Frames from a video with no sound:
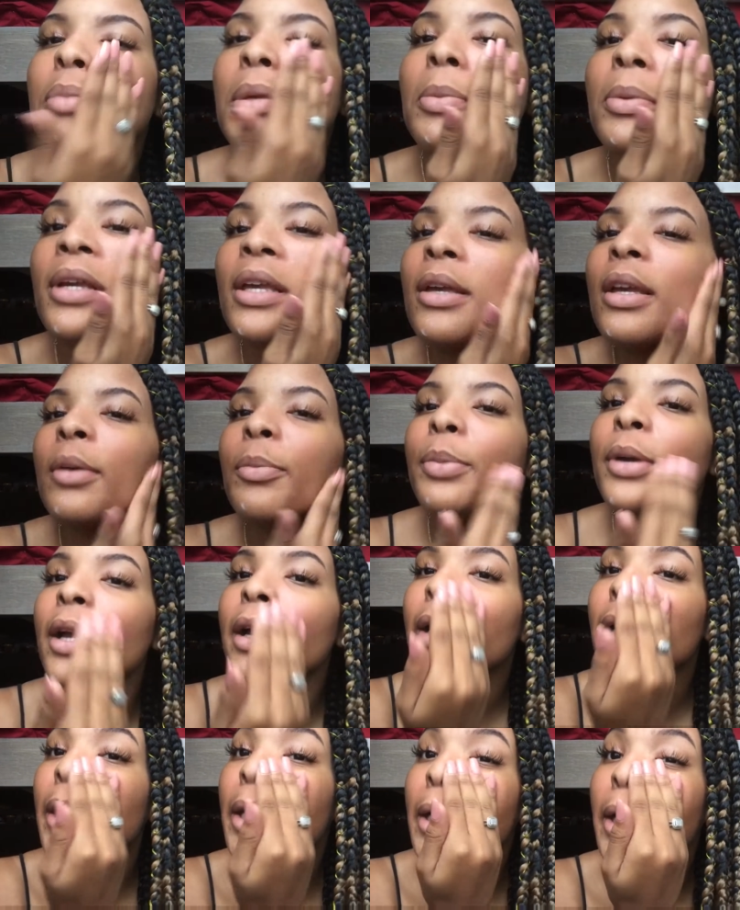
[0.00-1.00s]
people keep
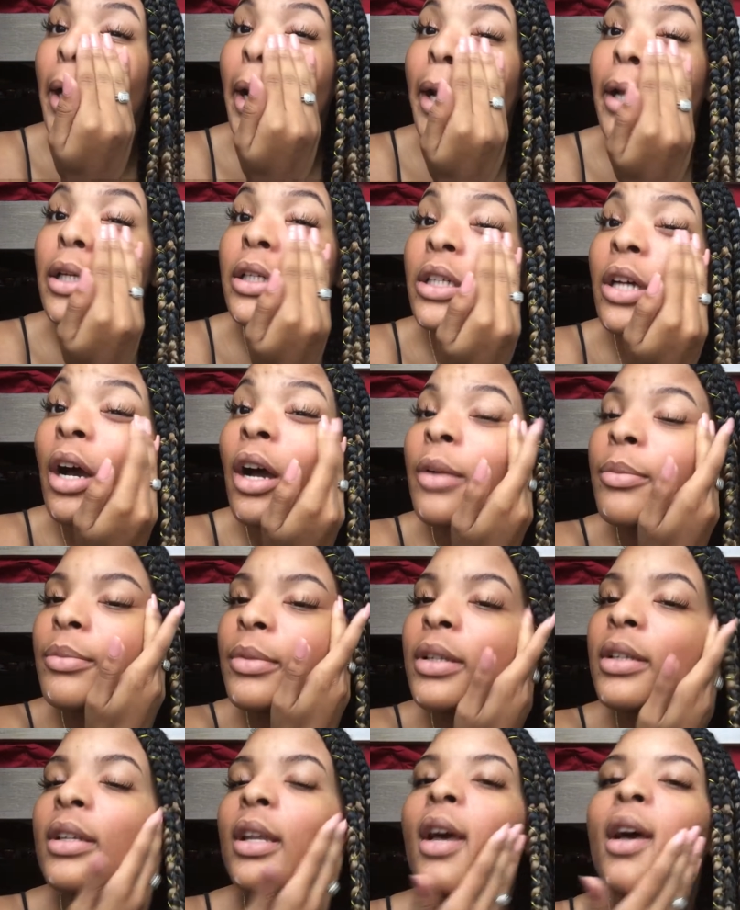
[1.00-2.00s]
comparing Shawn
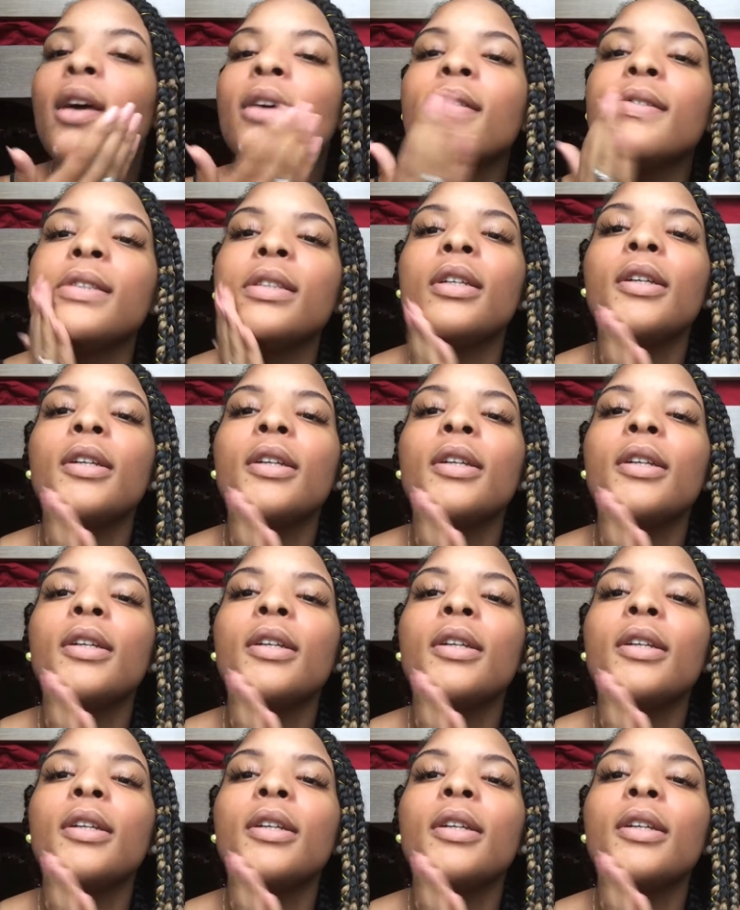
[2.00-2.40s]
Mendes